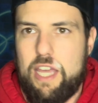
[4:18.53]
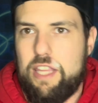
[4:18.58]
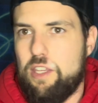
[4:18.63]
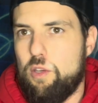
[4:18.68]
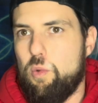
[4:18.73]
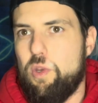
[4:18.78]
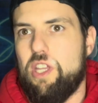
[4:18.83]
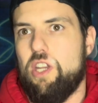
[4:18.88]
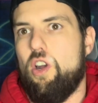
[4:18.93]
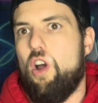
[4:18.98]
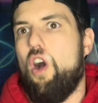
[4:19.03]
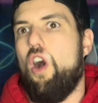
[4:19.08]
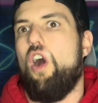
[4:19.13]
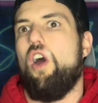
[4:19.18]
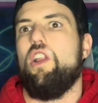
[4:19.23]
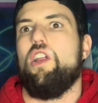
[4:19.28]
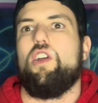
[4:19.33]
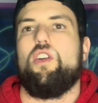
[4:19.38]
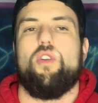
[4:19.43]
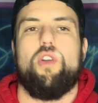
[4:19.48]
think we can
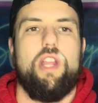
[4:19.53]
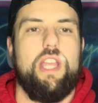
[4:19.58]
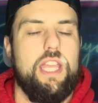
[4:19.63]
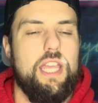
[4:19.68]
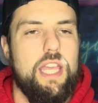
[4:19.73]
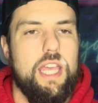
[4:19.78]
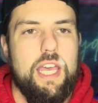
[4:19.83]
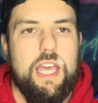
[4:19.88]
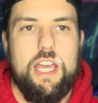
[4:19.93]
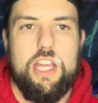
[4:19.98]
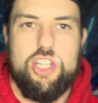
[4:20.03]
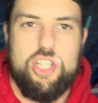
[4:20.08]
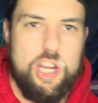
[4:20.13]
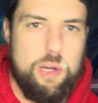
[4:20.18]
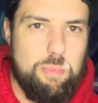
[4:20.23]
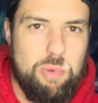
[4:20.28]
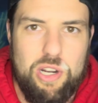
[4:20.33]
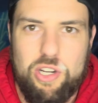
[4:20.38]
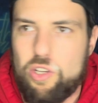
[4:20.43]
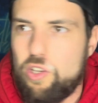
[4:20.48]
all agree.
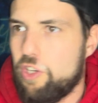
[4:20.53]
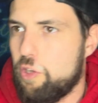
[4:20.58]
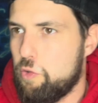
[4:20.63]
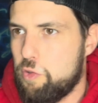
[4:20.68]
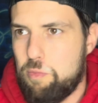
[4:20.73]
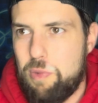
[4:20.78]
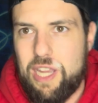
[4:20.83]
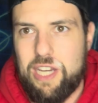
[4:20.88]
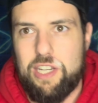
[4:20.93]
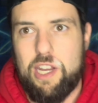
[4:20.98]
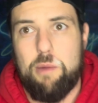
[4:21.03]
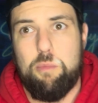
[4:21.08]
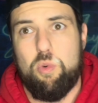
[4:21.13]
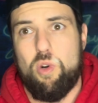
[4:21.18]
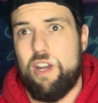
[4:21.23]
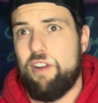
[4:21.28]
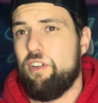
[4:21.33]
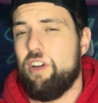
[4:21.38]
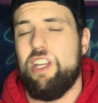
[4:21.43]
Jake Brendel, he was banged up, whatever.